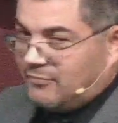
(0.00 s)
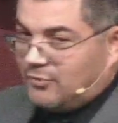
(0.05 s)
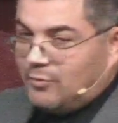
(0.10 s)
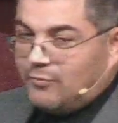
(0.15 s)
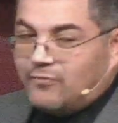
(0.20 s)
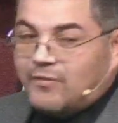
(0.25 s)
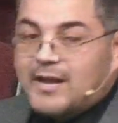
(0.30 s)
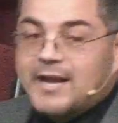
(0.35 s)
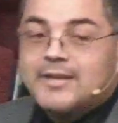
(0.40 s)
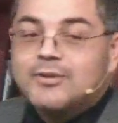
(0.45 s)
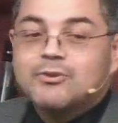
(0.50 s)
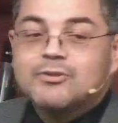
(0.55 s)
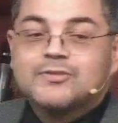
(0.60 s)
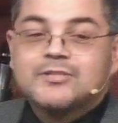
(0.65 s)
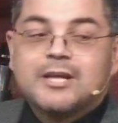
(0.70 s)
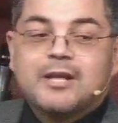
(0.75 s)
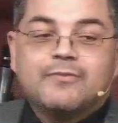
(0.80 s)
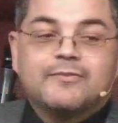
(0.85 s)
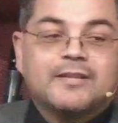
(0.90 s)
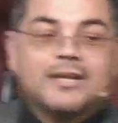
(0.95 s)
If you
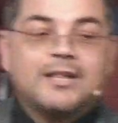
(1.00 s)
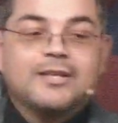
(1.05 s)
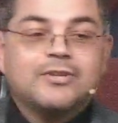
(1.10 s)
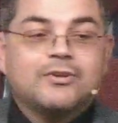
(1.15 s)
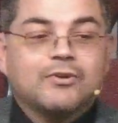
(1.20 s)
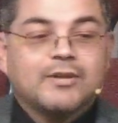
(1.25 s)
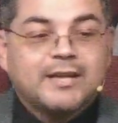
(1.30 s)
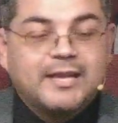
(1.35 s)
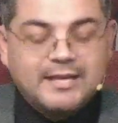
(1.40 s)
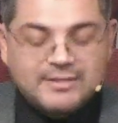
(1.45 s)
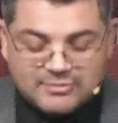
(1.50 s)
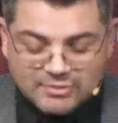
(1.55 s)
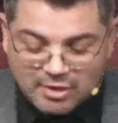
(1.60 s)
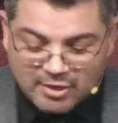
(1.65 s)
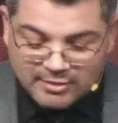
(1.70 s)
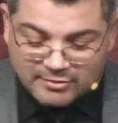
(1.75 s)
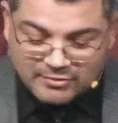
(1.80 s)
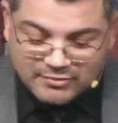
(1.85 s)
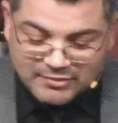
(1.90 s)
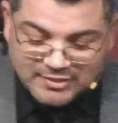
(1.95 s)
find yourself telling your
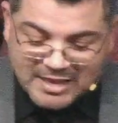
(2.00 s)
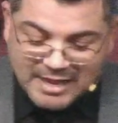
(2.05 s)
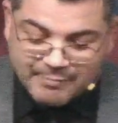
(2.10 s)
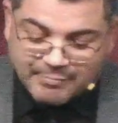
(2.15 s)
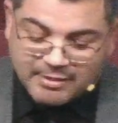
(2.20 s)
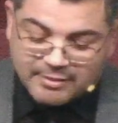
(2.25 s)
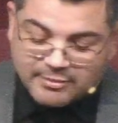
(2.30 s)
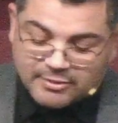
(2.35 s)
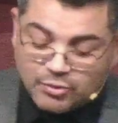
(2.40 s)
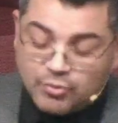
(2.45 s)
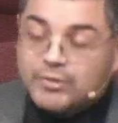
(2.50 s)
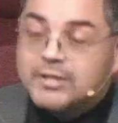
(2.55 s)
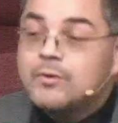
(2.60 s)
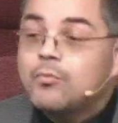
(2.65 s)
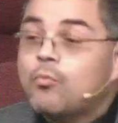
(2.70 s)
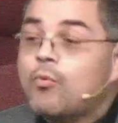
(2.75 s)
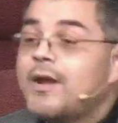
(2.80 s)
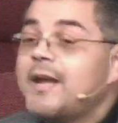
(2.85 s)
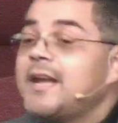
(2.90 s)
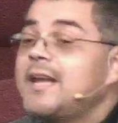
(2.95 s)
kids on Sabbath,
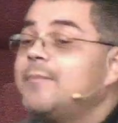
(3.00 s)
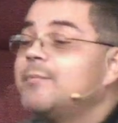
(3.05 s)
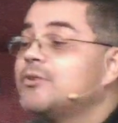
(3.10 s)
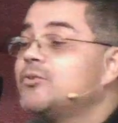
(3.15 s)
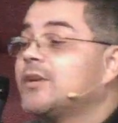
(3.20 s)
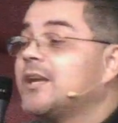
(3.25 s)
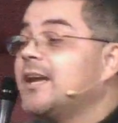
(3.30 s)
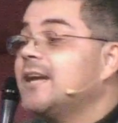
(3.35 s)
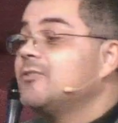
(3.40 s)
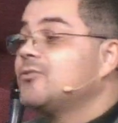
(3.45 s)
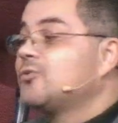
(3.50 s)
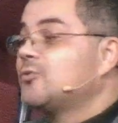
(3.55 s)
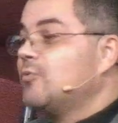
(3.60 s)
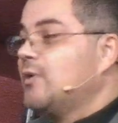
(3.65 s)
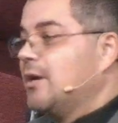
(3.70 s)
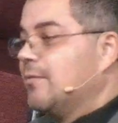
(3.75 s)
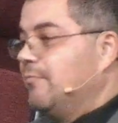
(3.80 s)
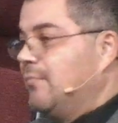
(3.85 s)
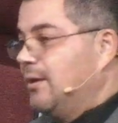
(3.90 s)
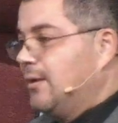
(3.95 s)
you can wade, but you
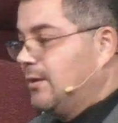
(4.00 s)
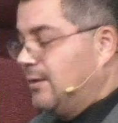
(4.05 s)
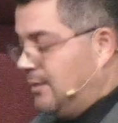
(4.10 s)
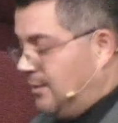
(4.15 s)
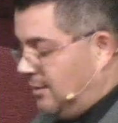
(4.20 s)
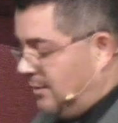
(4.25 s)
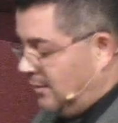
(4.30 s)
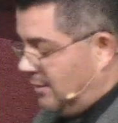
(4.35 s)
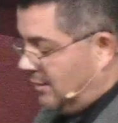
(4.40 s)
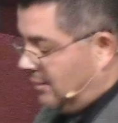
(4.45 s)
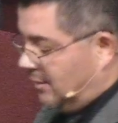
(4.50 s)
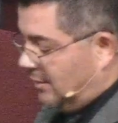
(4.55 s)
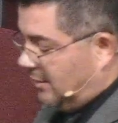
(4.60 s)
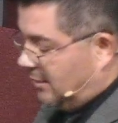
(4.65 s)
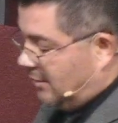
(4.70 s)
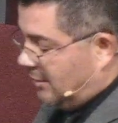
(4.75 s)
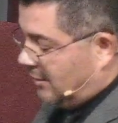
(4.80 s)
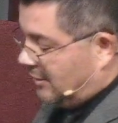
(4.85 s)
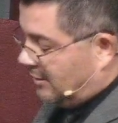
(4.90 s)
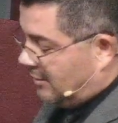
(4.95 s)
can't swim,
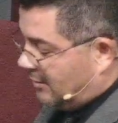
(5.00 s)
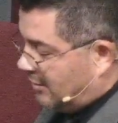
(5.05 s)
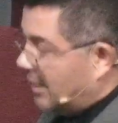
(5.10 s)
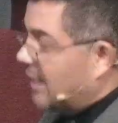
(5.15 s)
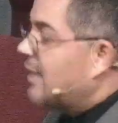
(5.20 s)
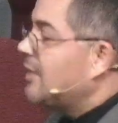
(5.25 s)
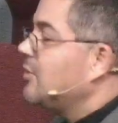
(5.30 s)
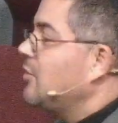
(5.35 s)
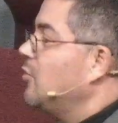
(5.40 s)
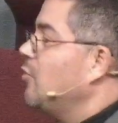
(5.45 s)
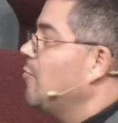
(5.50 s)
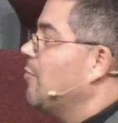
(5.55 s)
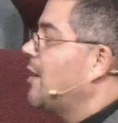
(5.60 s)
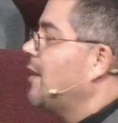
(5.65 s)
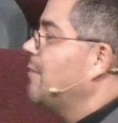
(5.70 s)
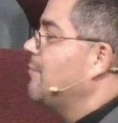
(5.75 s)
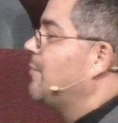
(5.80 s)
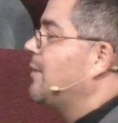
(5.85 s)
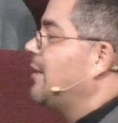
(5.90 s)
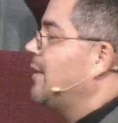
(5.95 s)
then
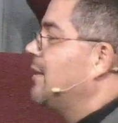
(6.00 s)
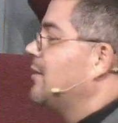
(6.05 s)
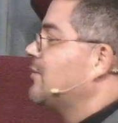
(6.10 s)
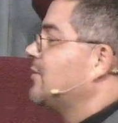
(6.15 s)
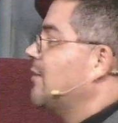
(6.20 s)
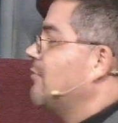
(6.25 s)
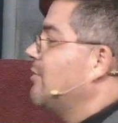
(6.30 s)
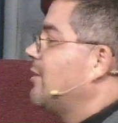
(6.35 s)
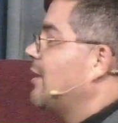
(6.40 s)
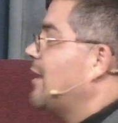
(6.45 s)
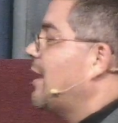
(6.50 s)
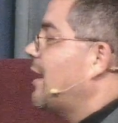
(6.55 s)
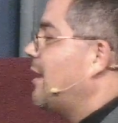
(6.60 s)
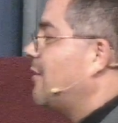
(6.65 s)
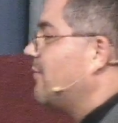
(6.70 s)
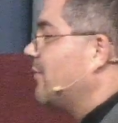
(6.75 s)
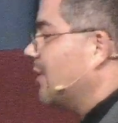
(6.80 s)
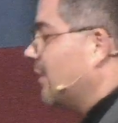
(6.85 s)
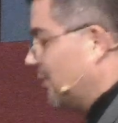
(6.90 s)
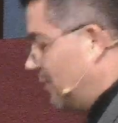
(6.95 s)
you might be a Seventh
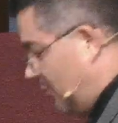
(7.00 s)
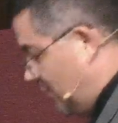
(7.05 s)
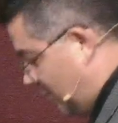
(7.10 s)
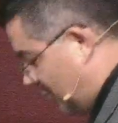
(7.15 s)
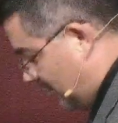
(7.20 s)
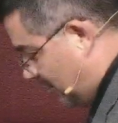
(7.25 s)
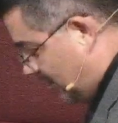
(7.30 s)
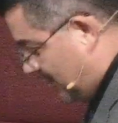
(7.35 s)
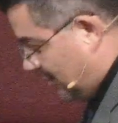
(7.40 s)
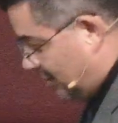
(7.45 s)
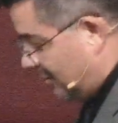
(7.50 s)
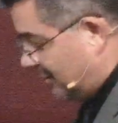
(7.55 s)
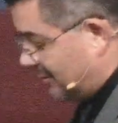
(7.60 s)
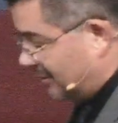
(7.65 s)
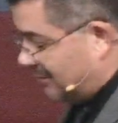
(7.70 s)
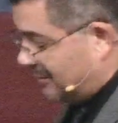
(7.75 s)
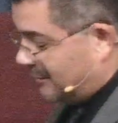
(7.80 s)
day Adventist.